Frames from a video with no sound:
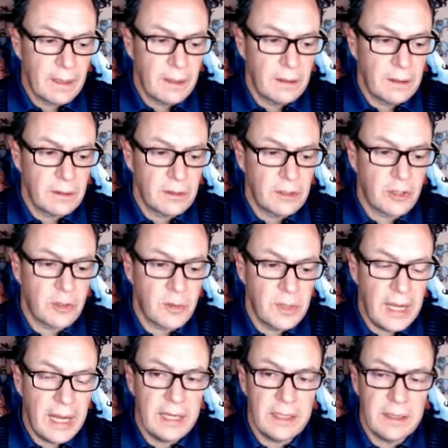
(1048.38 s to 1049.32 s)

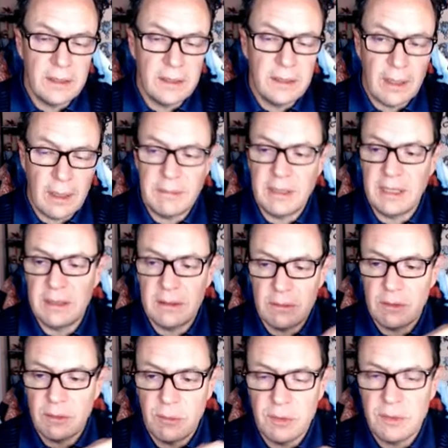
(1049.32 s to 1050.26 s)
created. I mean,
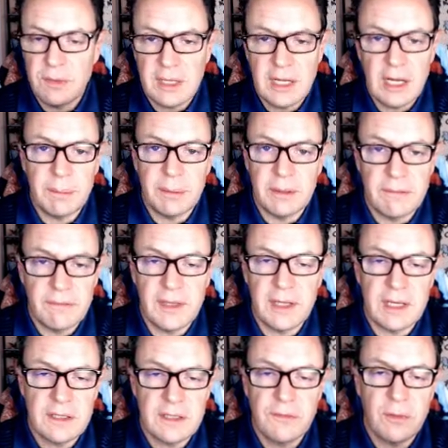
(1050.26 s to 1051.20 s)
with a couple of things
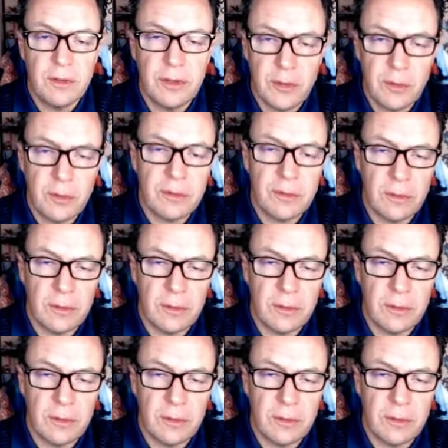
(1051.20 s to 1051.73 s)
for the North or the